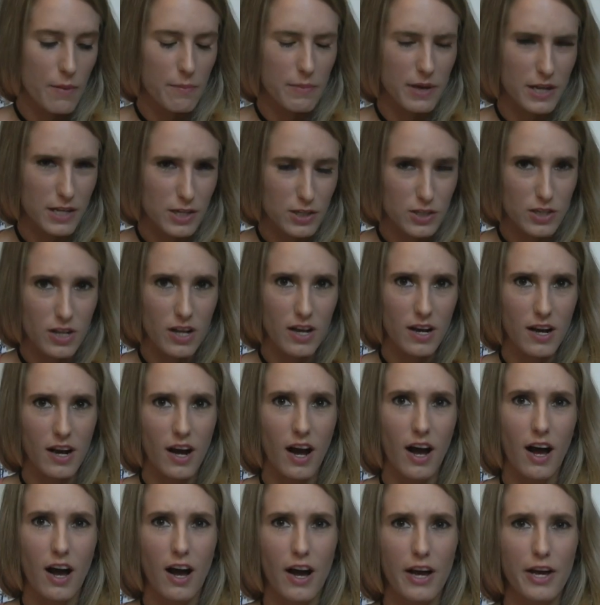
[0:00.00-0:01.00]
But
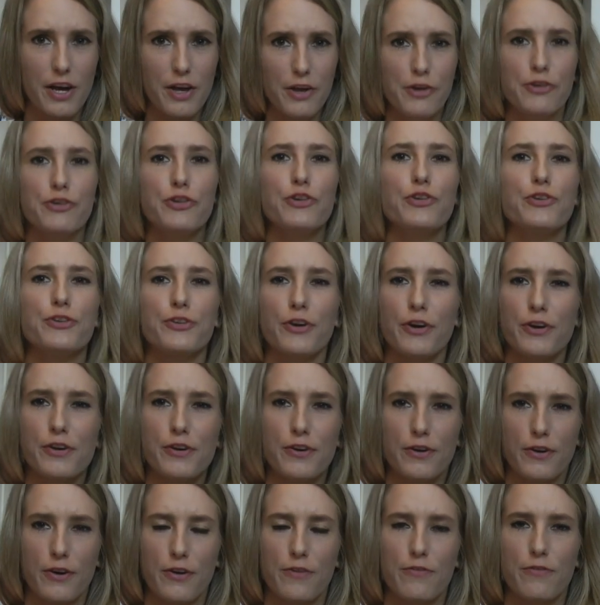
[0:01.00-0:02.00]
I urge you,
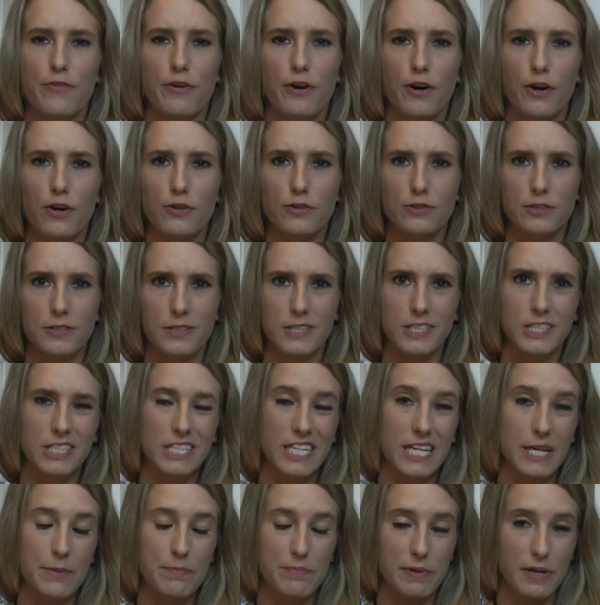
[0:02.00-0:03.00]
don't go for ultra
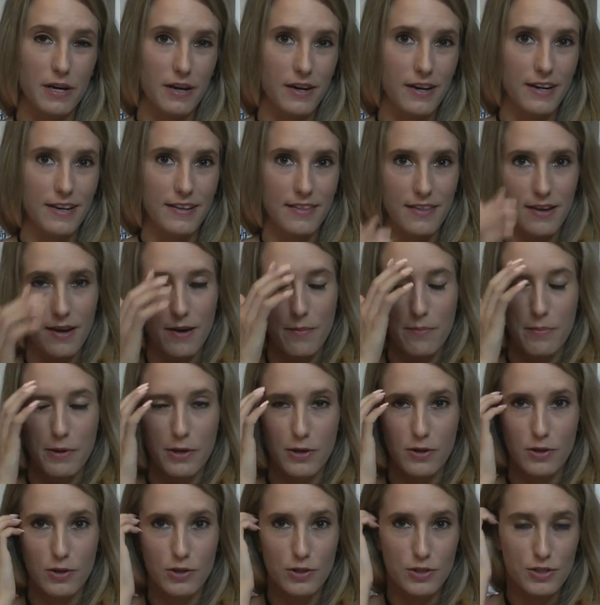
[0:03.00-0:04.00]
cheap either,
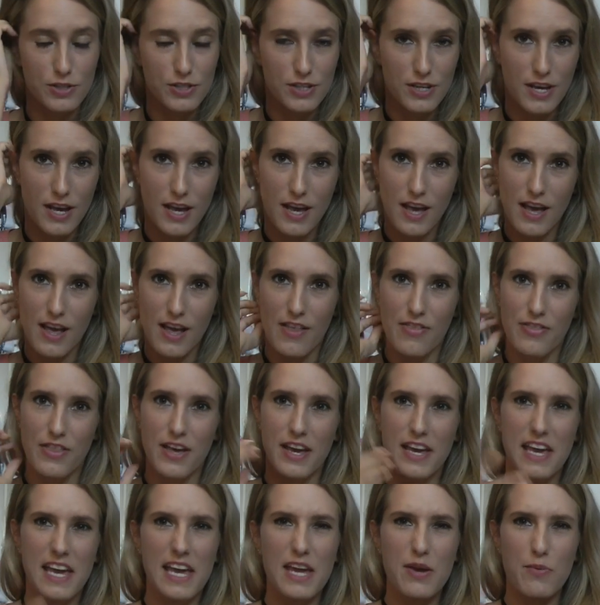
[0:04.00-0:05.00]
because
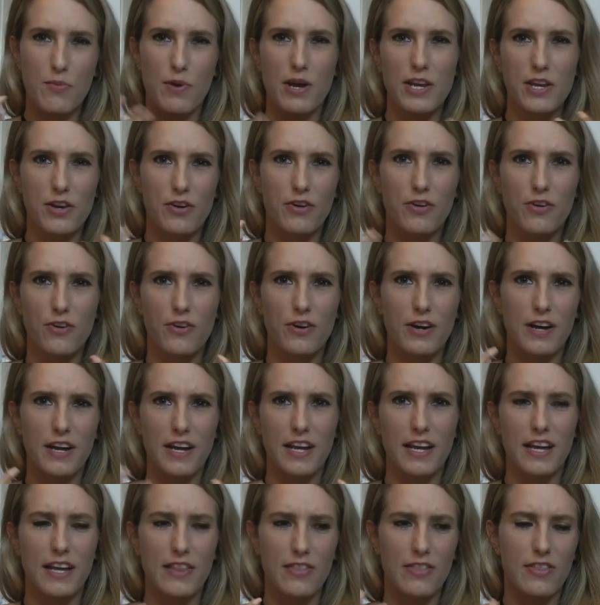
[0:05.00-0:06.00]
the heat when you're
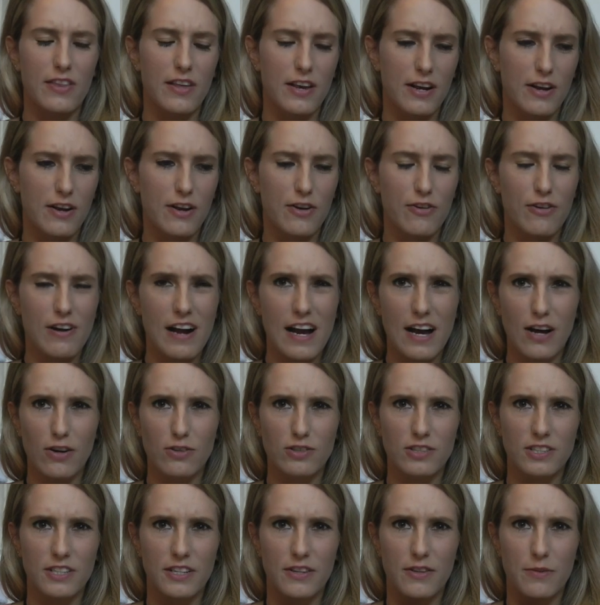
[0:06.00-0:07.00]
in the
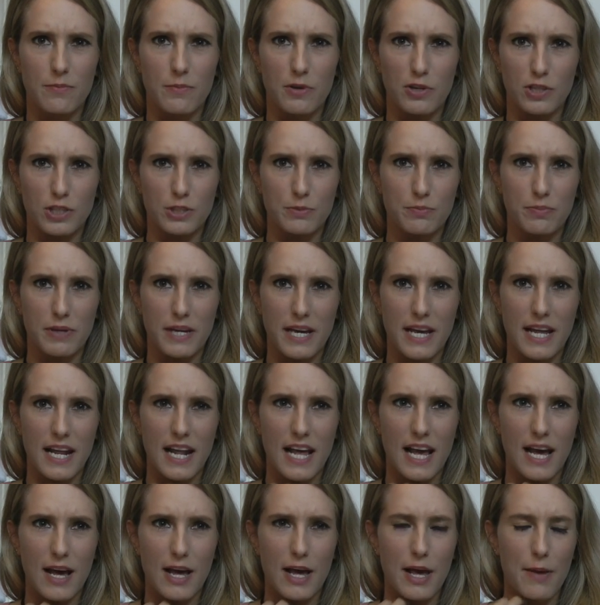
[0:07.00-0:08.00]
crowd and in the mosh pit,
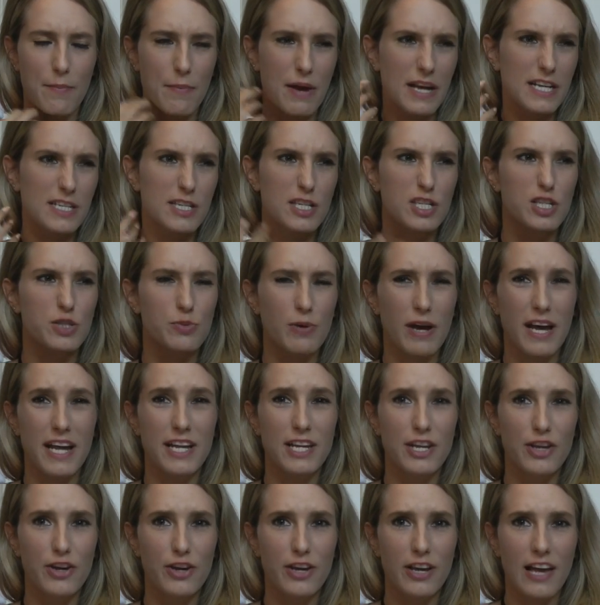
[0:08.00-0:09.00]
it makes you sweat,
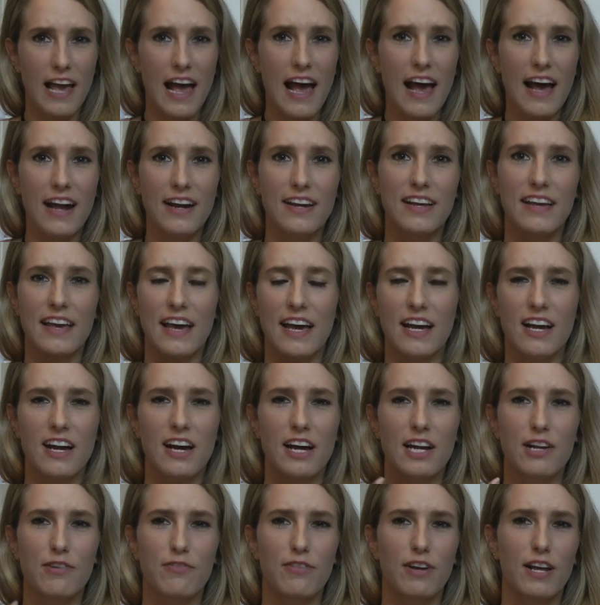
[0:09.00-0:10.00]
and you can get
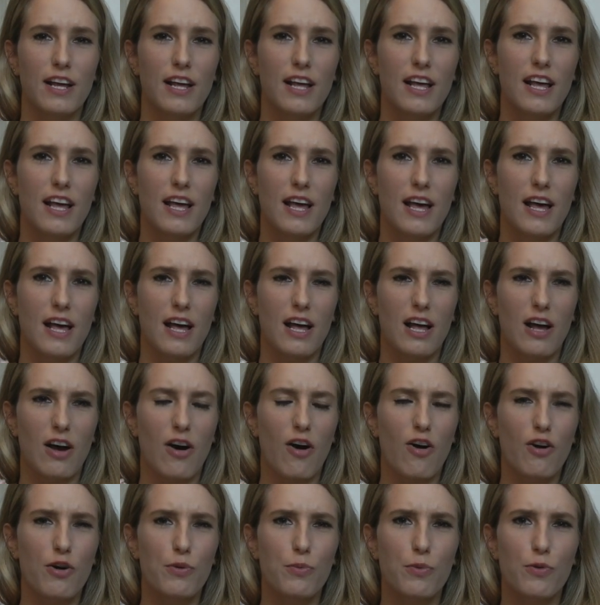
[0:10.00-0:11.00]
kind of a
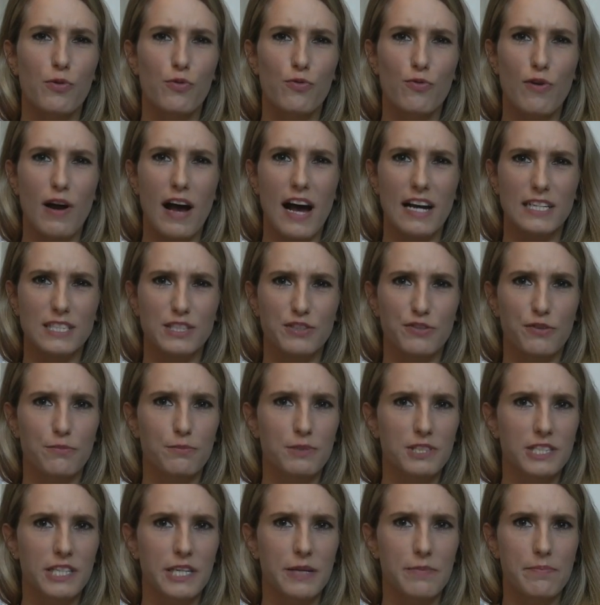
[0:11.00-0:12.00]
horrible rash
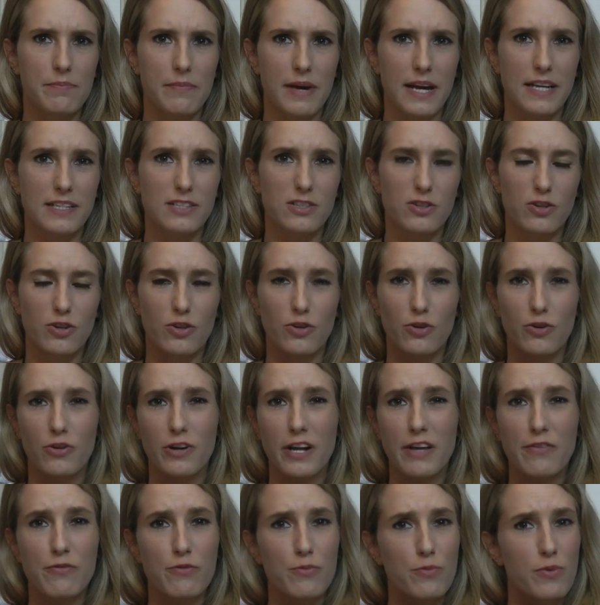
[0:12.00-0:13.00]
from cheap metal,
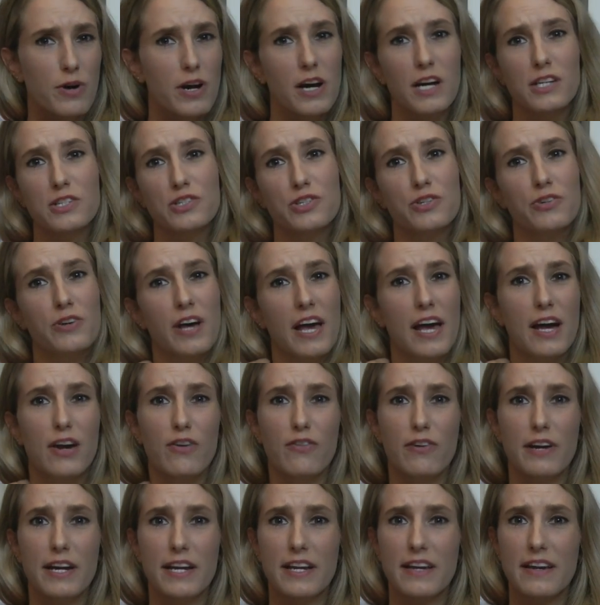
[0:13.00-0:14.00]
or even worse, you'll get a
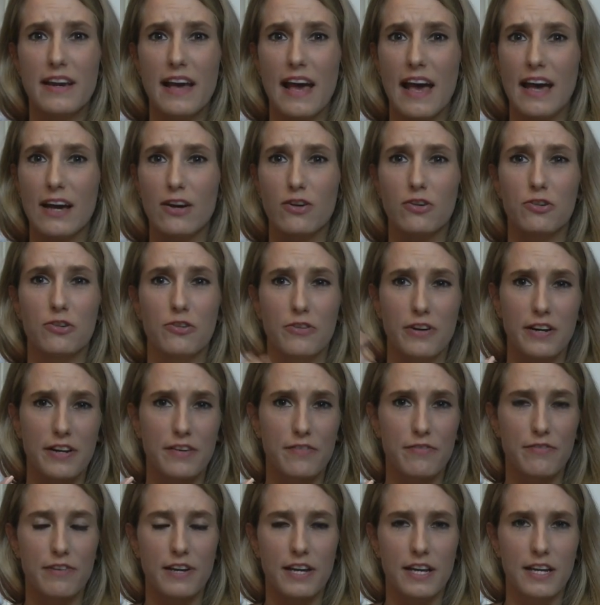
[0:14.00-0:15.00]
green neck or
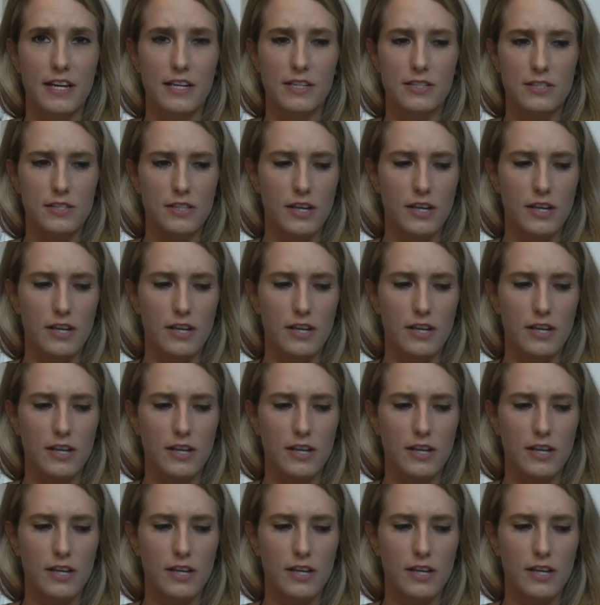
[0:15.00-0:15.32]
green fingers.